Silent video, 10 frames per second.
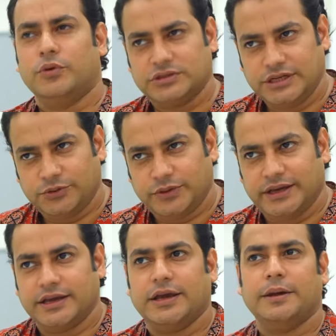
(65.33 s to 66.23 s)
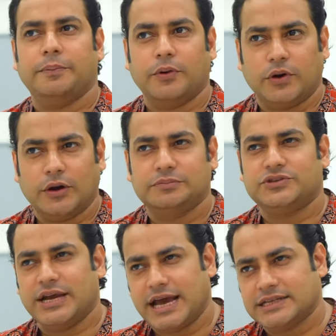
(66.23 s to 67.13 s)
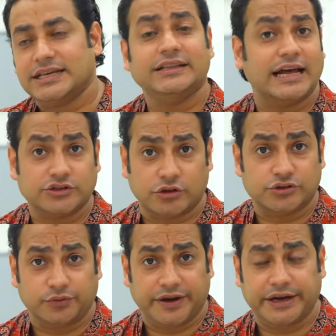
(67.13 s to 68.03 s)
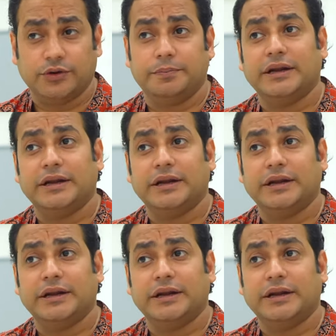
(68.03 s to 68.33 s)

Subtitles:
mostly doing hip-hop, jazz, and that's also very good,